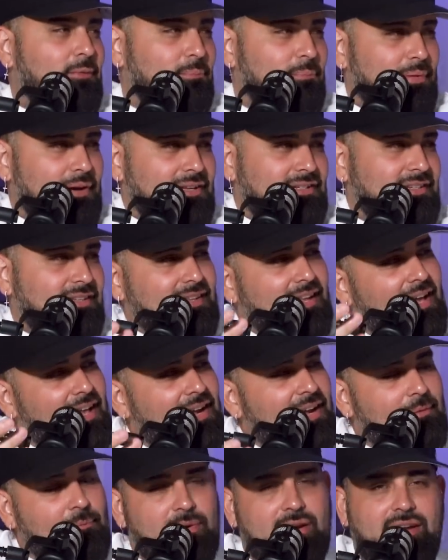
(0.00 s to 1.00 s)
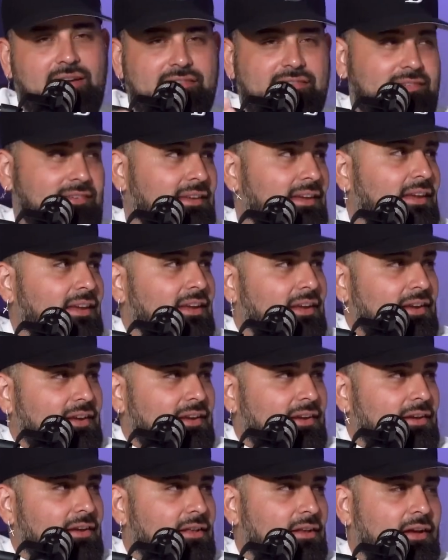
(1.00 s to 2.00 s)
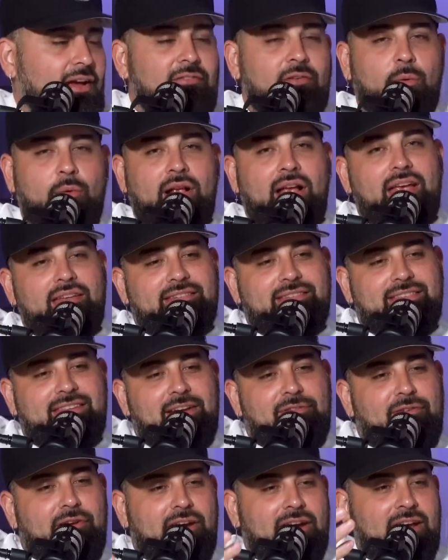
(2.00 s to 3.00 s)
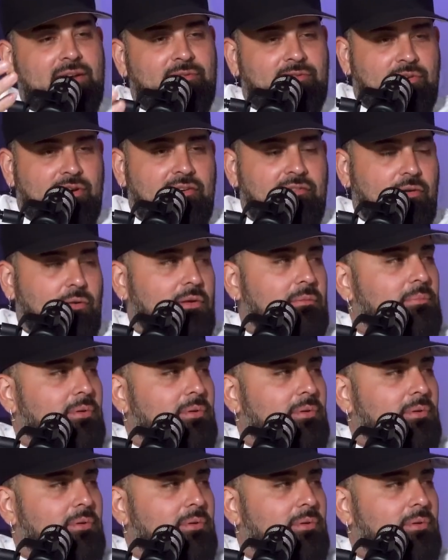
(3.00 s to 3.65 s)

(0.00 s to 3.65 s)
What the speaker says: budget that in because everyone has different gifts for everyone,